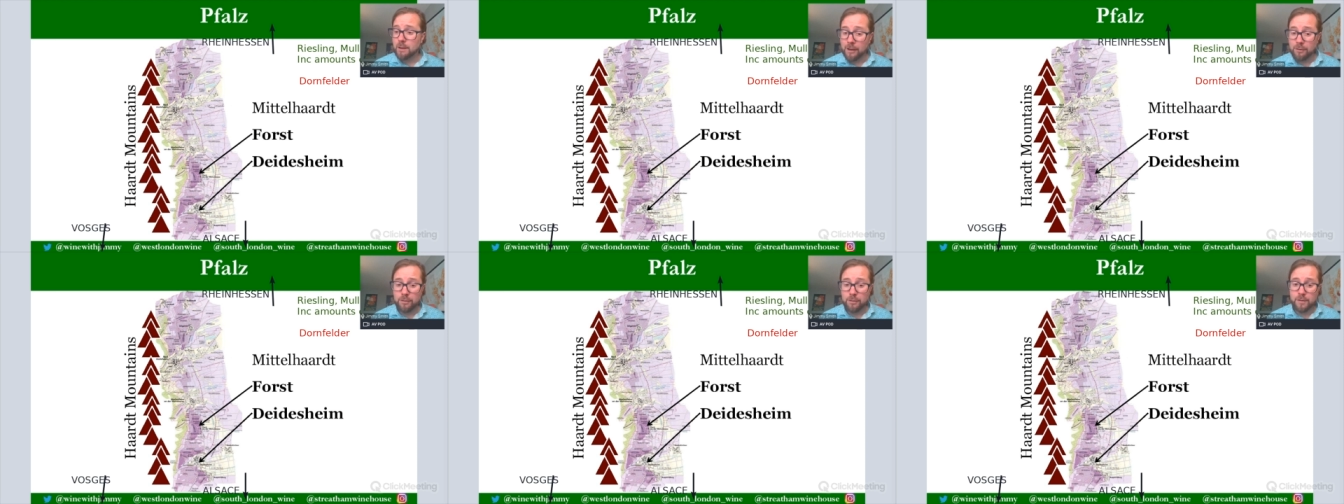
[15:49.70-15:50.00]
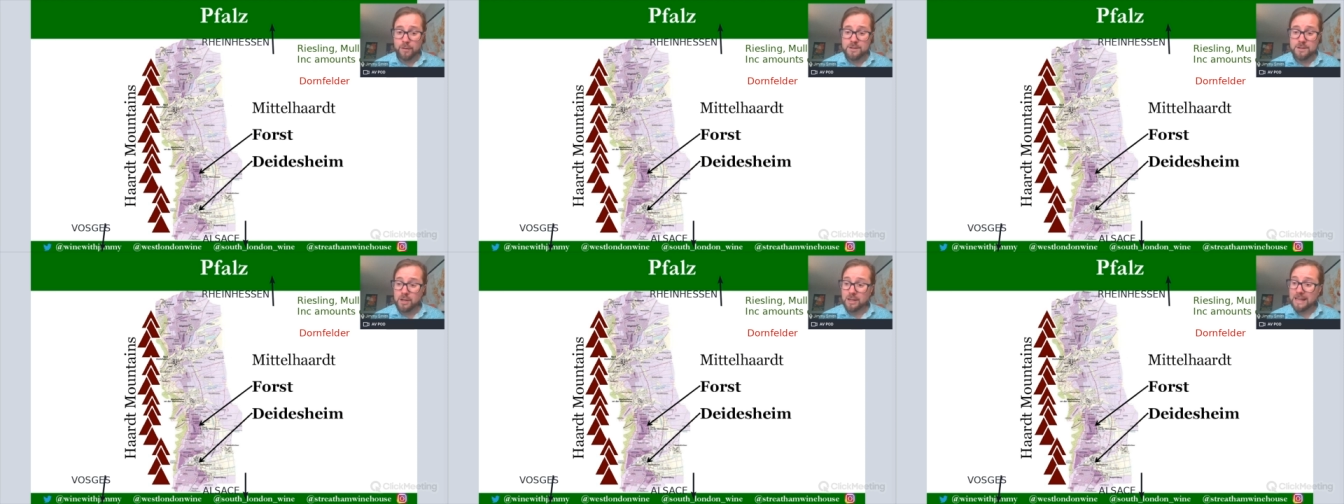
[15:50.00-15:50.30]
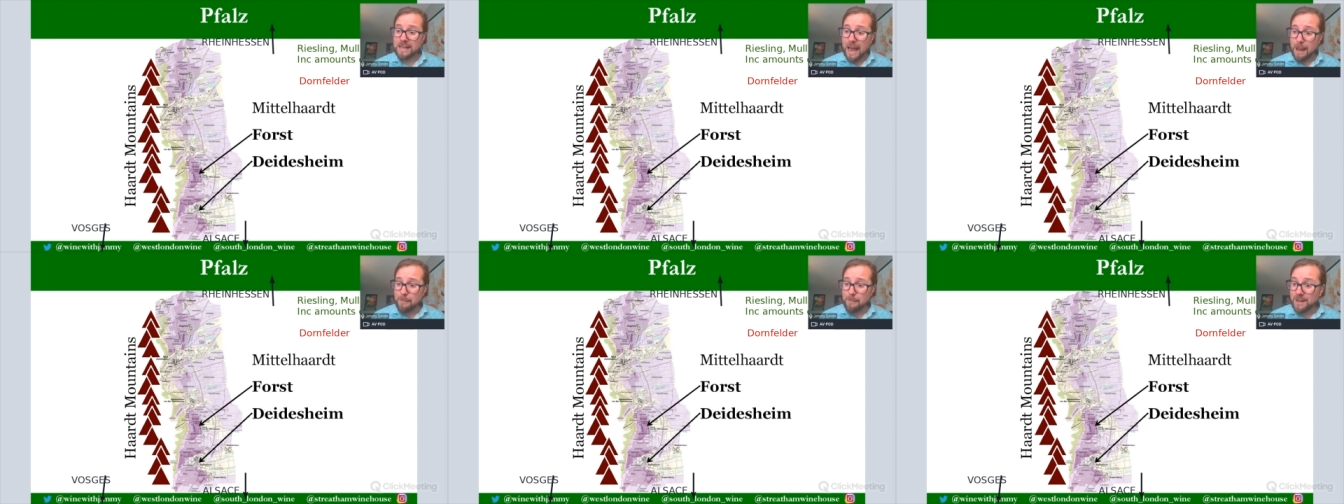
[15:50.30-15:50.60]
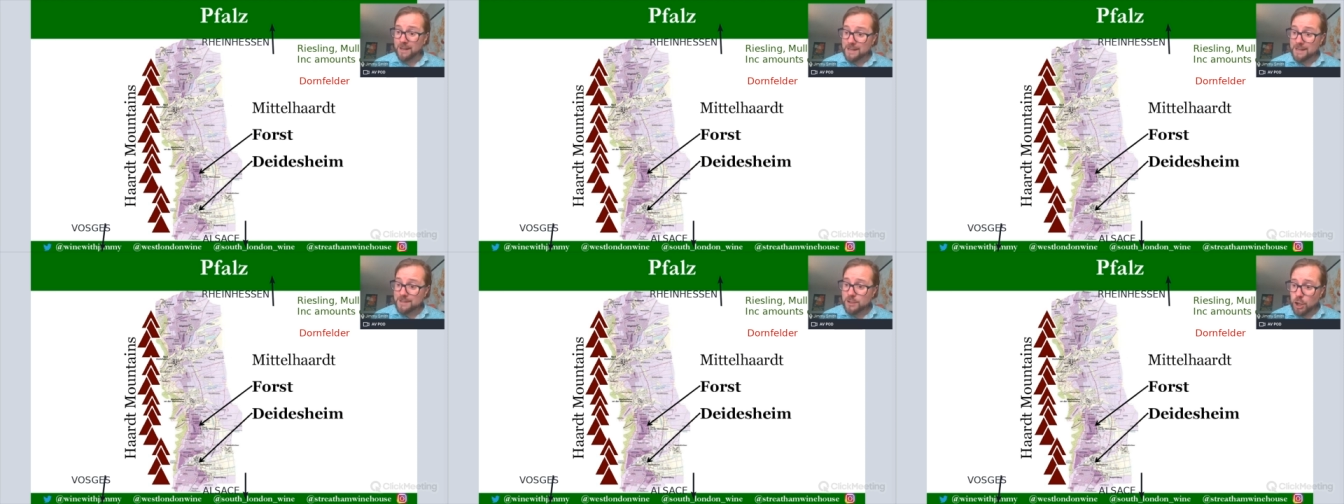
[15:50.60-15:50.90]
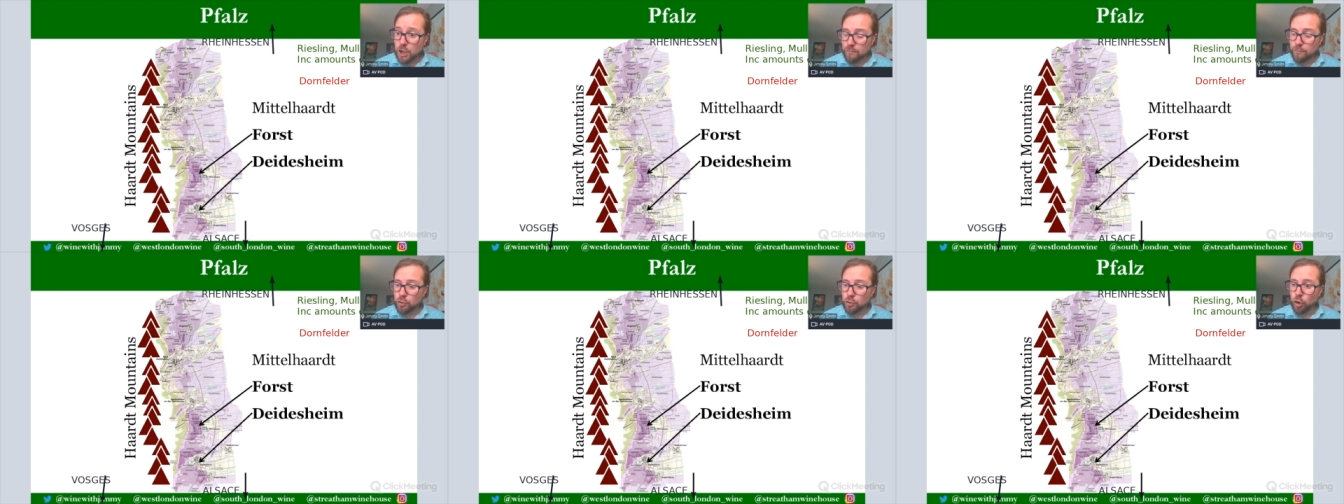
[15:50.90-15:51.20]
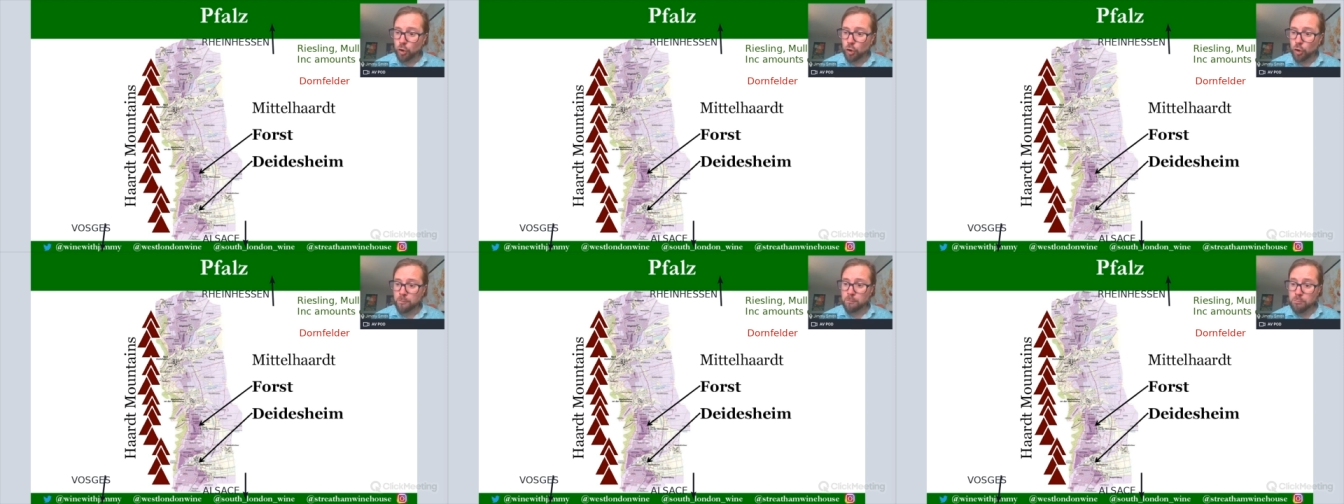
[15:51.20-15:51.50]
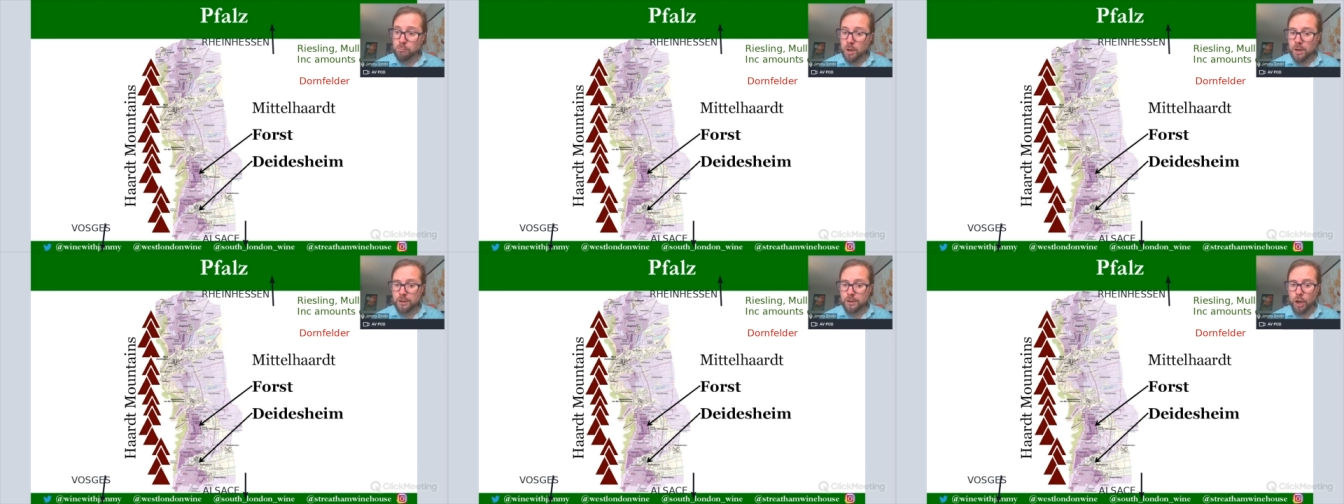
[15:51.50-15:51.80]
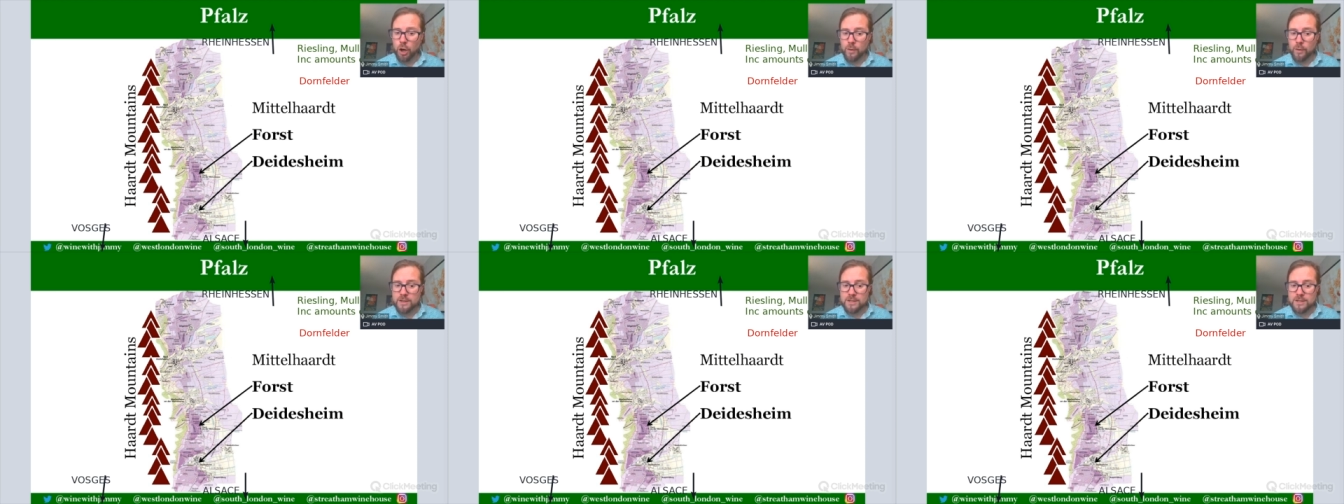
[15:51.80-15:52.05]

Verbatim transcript: amount of things like Cabernet Sauvignon and Merlot.